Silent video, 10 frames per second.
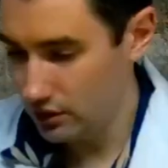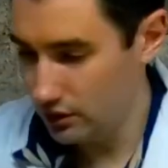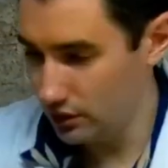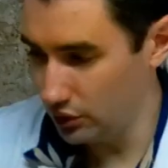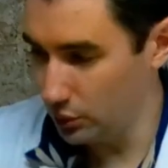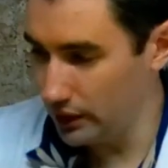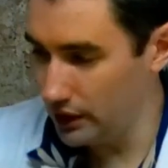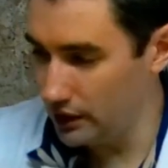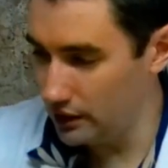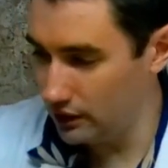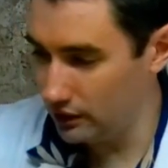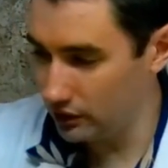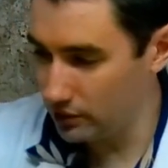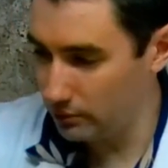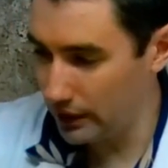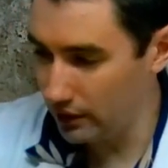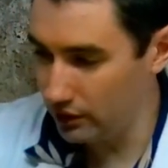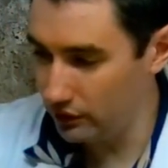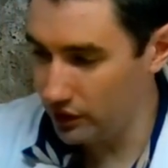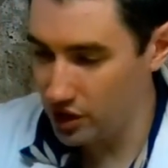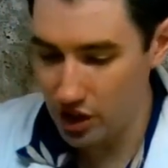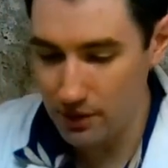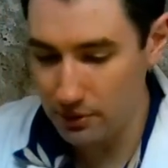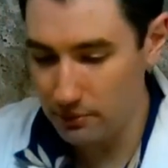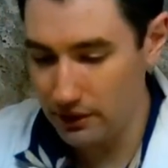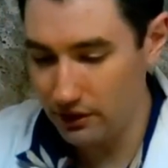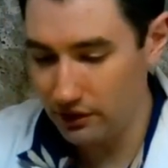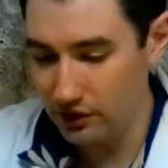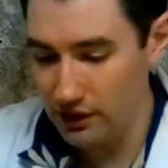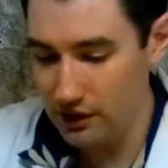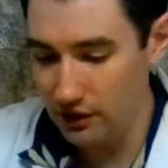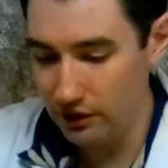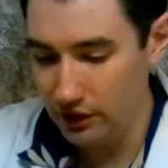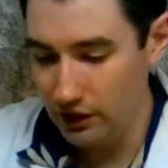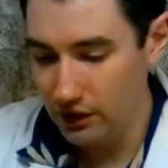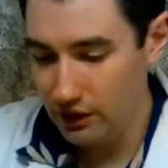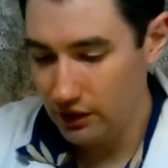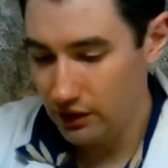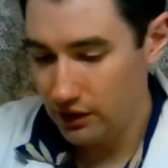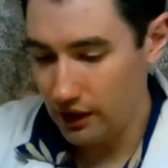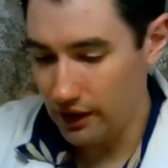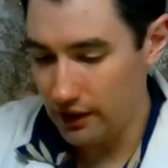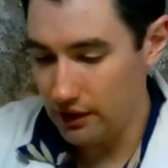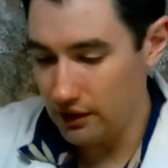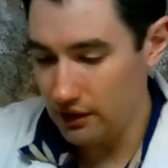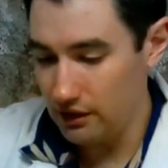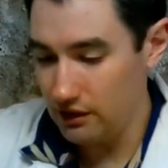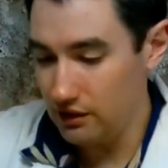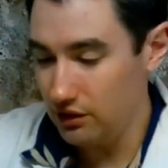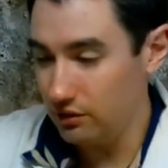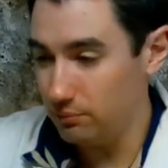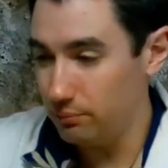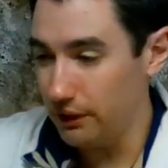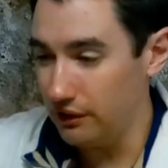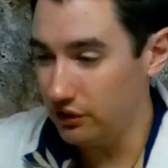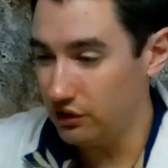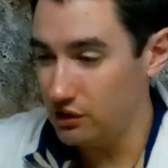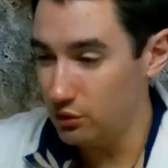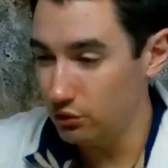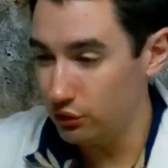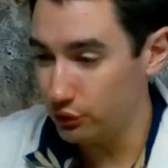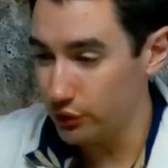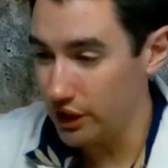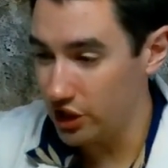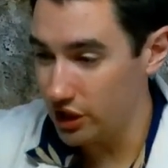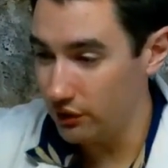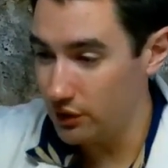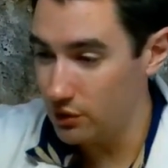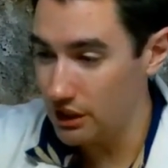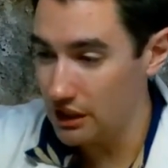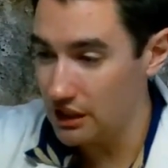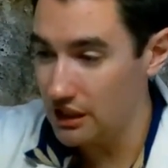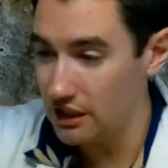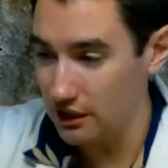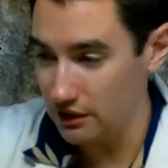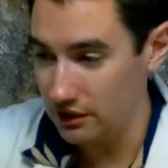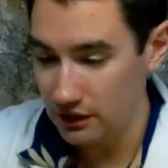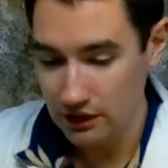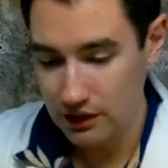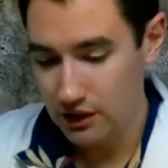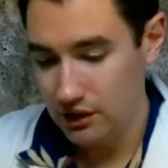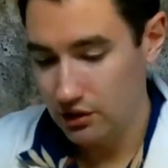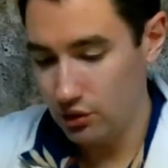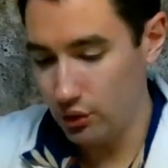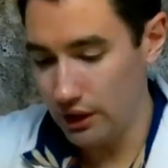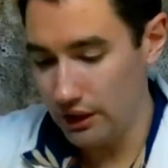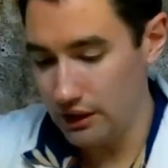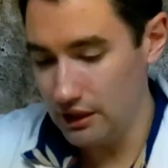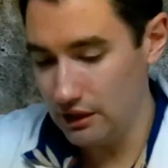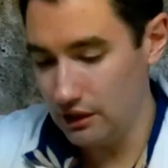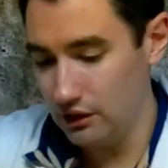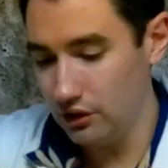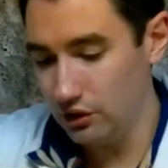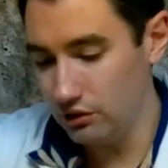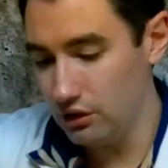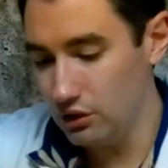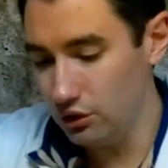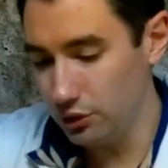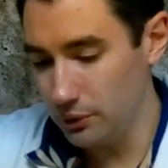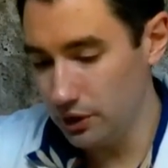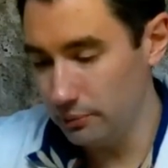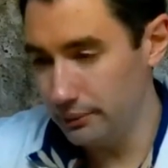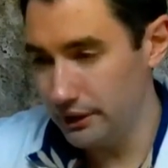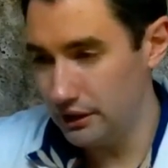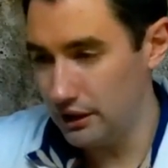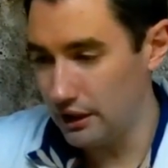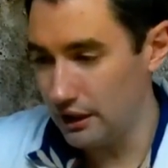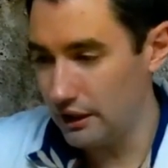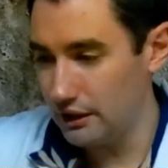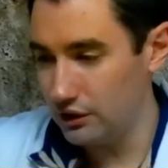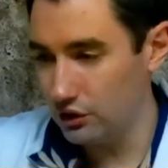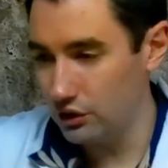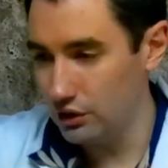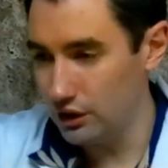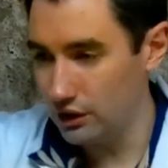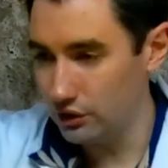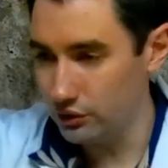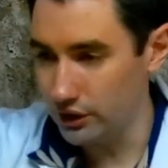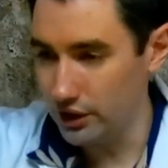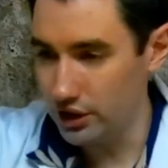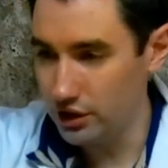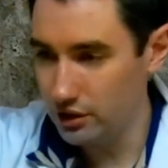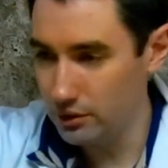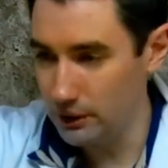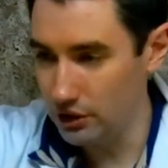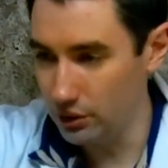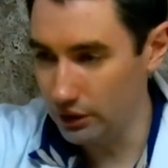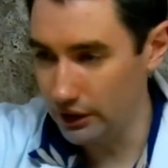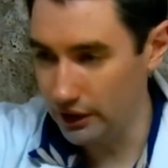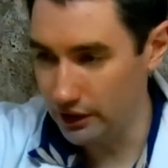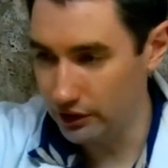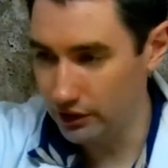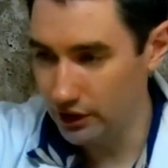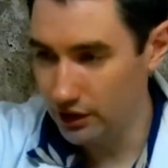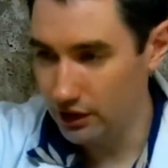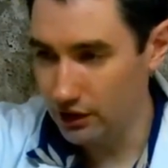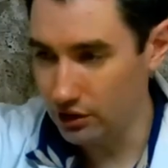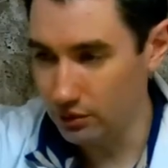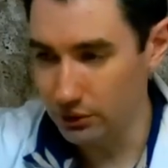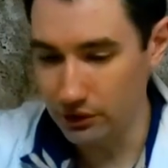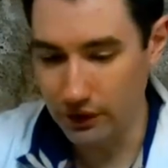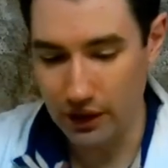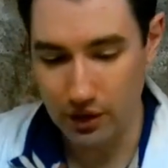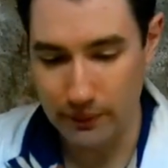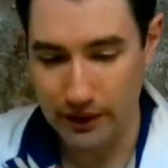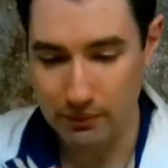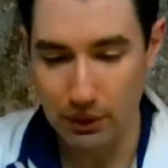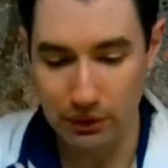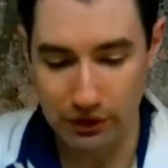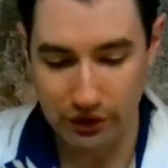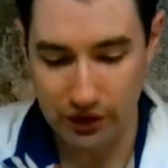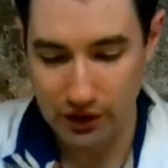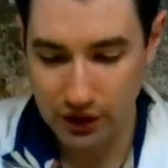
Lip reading: Dill weed is comparatively cheap compared to the seeds, and it is best used fresh if you can get it. Dried is usable, but not as good as fresh, to be totally honest, in terms of aromatic potency.